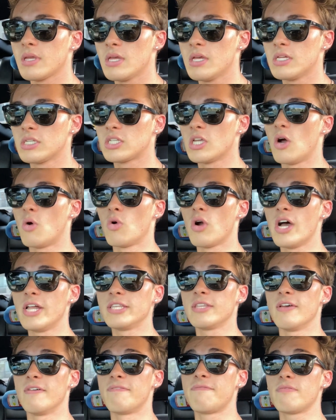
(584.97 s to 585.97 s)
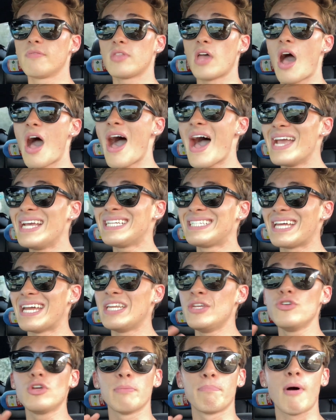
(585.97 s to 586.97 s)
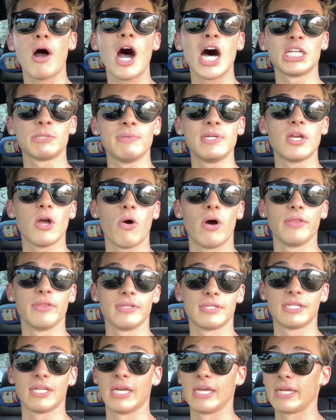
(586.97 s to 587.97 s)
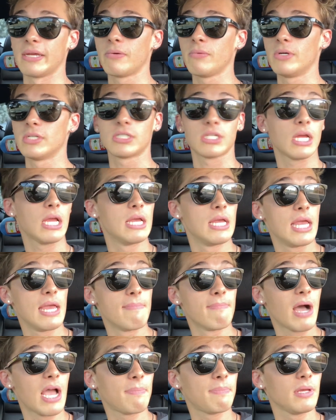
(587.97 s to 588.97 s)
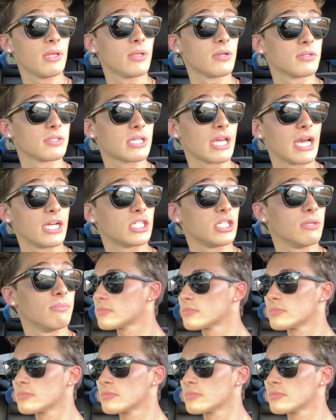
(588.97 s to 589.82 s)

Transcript: So we're on the highest setting you could possibly go on this thing, which it might be a little sketchy.